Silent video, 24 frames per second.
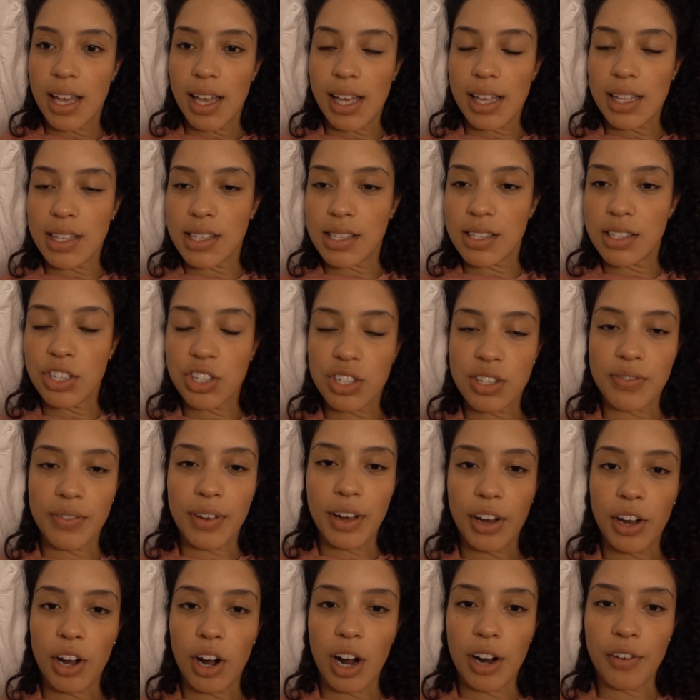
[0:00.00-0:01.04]
it's just
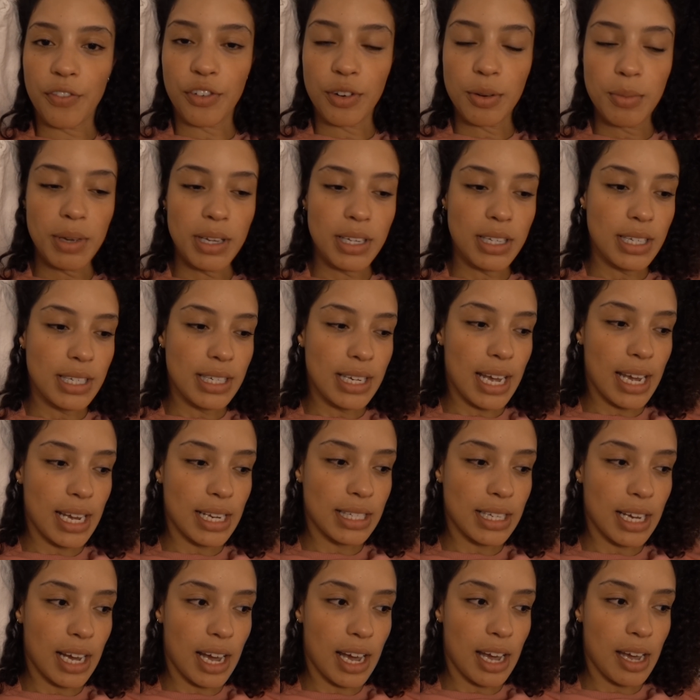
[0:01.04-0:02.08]
very hard for me to
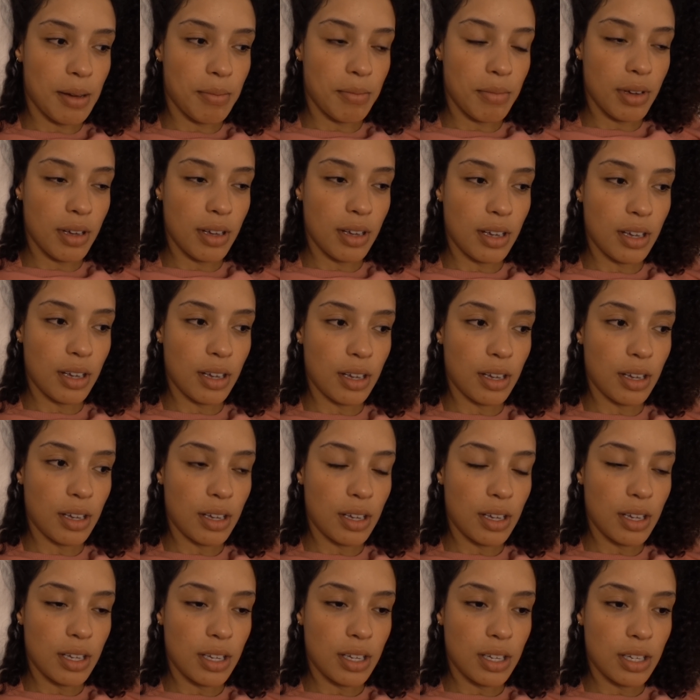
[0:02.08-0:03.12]
take time
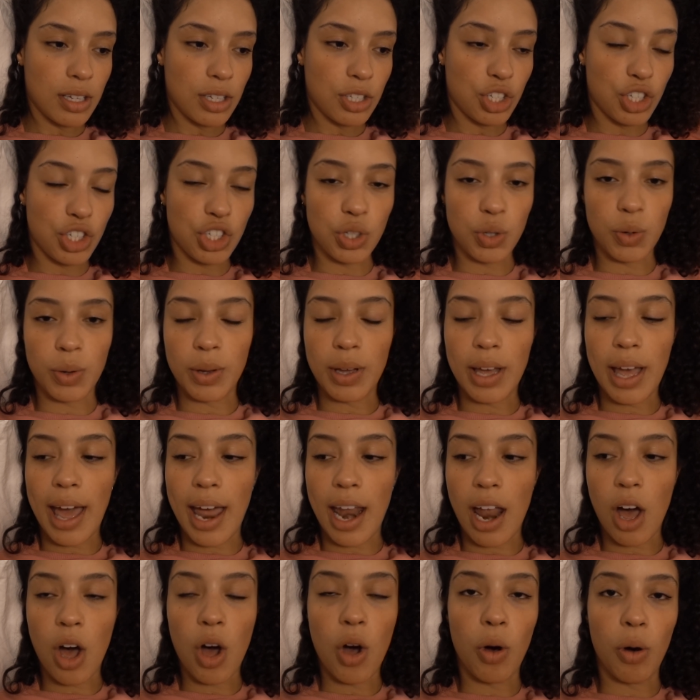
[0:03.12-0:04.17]
to do it
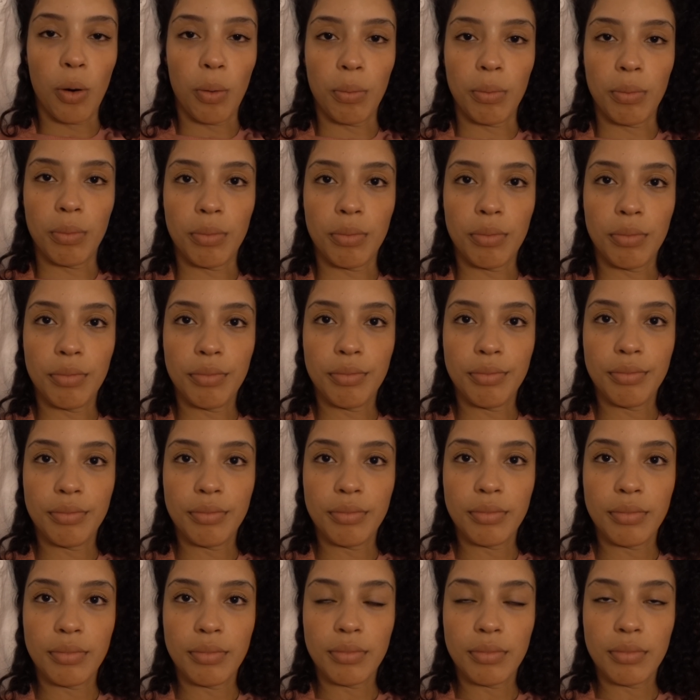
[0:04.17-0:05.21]
at home
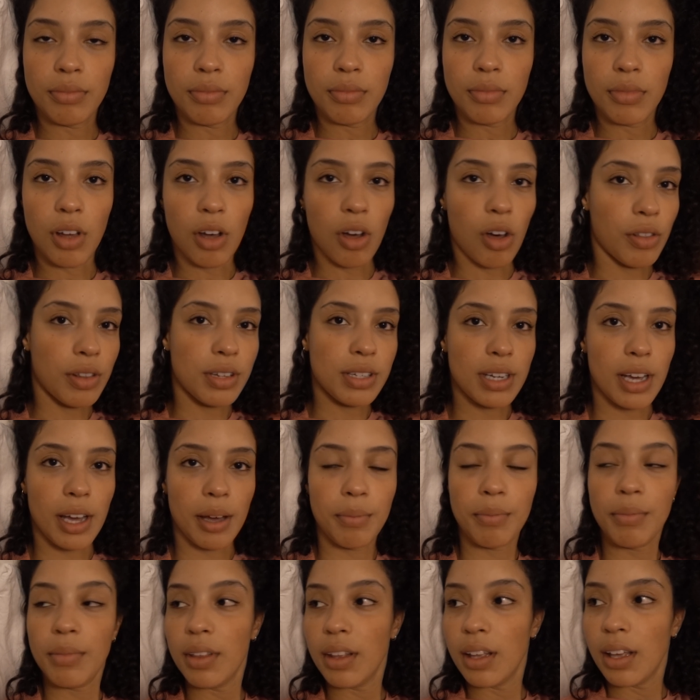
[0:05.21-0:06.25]
all the
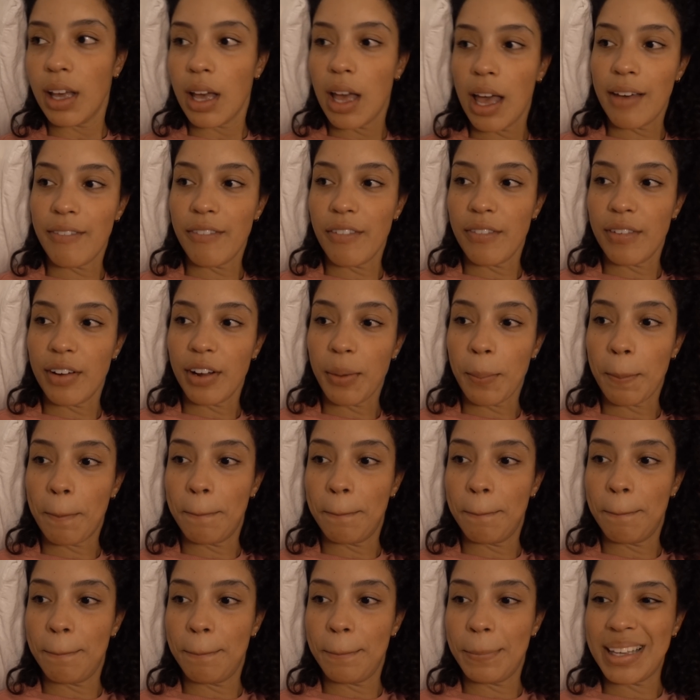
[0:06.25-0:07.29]
time. I have a very
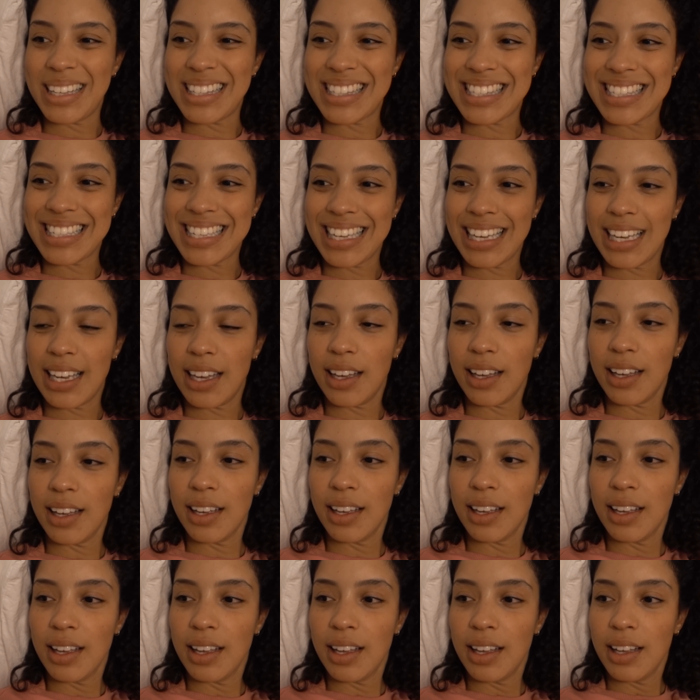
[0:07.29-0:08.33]
busy
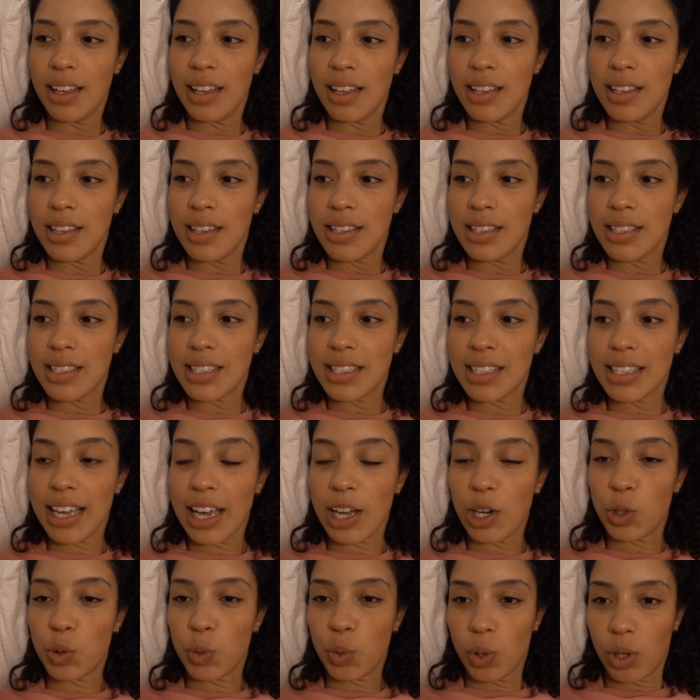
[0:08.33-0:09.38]

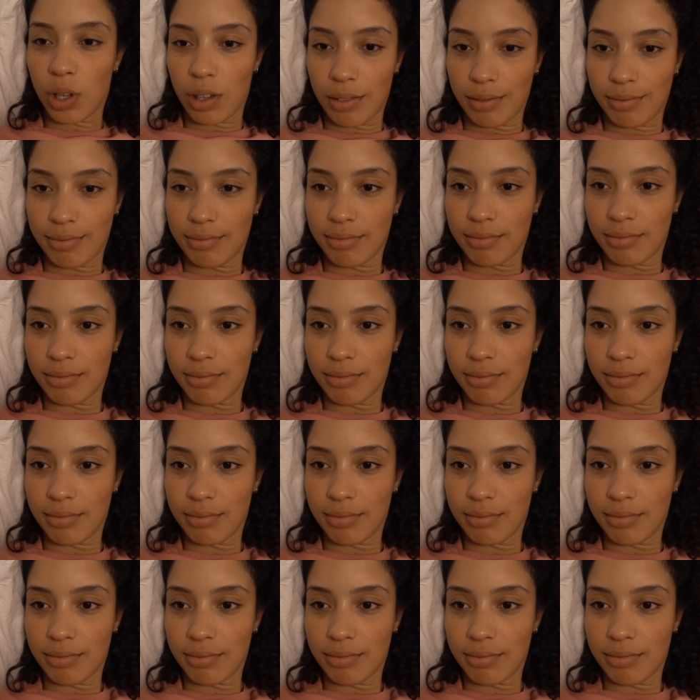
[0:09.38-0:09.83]
schedule.